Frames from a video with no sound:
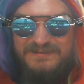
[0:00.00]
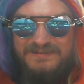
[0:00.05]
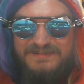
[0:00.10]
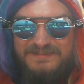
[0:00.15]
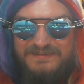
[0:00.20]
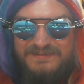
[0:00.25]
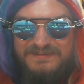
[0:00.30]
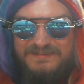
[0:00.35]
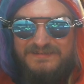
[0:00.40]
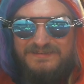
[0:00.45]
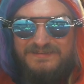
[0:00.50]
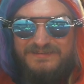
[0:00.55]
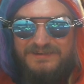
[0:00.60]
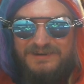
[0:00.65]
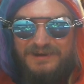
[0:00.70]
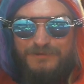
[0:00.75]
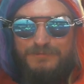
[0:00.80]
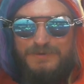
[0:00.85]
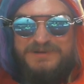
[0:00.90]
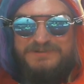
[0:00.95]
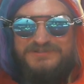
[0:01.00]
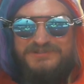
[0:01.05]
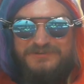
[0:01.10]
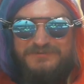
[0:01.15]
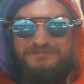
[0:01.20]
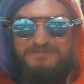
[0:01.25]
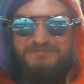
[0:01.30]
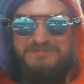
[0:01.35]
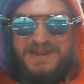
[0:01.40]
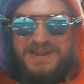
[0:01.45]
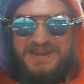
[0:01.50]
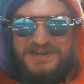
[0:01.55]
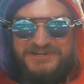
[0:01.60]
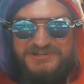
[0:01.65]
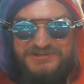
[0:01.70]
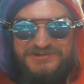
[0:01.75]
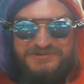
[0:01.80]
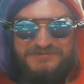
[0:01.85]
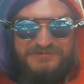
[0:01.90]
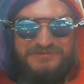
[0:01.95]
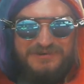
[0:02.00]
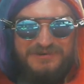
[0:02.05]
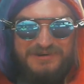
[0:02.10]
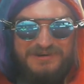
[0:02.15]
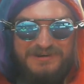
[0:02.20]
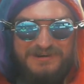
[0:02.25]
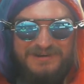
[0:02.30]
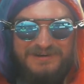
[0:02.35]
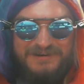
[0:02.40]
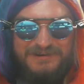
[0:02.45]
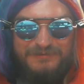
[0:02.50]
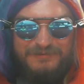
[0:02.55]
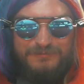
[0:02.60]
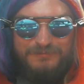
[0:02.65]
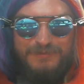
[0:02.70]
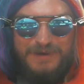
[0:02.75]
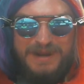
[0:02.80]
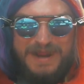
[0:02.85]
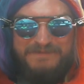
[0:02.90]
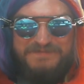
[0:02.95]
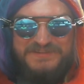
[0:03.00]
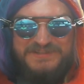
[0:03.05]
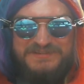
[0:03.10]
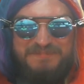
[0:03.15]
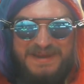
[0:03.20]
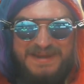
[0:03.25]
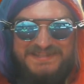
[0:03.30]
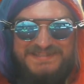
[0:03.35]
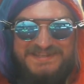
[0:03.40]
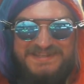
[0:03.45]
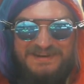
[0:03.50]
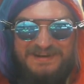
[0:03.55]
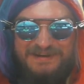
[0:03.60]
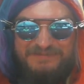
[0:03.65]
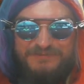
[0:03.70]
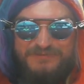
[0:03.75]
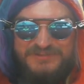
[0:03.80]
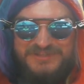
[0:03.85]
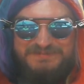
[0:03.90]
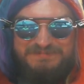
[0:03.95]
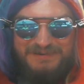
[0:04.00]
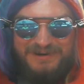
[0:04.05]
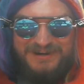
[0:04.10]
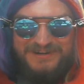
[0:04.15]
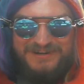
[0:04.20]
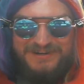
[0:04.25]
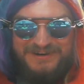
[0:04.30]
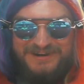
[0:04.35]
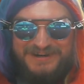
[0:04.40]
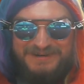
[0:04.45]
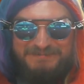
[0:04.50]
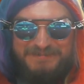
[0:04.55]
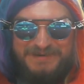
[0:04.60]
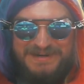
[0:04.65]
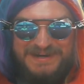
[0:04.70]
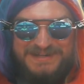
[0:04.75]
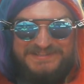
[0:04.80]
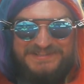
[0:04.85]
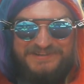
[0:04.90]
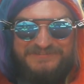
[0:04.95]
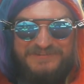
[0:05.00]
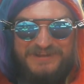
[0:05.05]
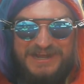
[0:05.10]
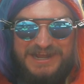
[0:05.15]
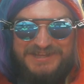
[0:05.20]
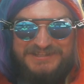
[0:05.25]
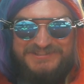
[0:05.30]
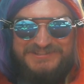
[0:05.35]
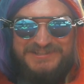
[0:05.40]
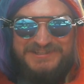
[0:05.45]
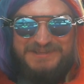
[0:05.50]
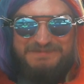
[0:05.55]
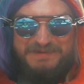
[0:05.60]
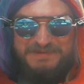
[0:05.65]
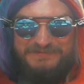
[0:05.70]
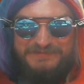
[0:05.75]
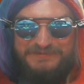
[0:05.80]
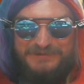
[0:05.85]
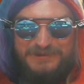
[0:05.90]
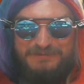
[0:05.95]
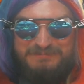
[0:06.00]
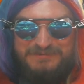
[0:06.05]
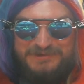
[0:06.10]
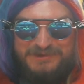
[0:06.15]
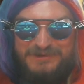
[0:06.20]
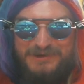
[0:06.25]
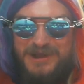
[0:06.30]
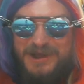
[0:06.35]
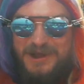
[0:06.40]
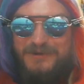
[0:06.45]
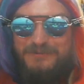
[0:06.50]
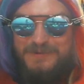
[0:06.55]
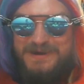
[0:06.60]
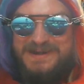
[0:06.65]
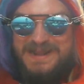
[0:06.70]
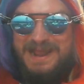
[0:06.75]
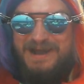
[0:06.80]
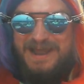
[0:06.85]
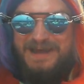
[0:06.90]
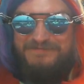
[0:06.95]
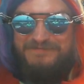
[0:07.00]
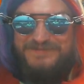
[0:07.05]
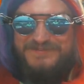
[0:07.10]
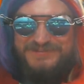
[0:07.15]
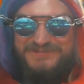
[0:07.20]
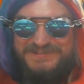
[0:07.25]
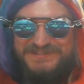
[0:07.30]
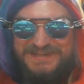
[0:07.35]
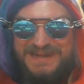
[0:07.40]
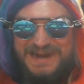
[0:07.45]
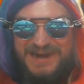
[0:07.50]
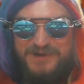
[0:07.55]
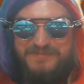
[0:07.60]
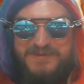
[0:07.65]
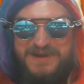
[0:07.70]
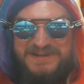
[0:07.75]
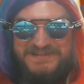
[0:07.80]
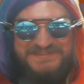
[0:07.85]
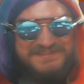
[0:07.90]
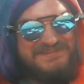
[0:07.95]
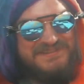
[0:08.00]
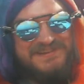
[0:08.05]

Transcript: Right mm. oh, we, dude, me and you, we have this base now. Everyone's spawning on it. Because of us and the Buffalo Bill, we now have this entire base.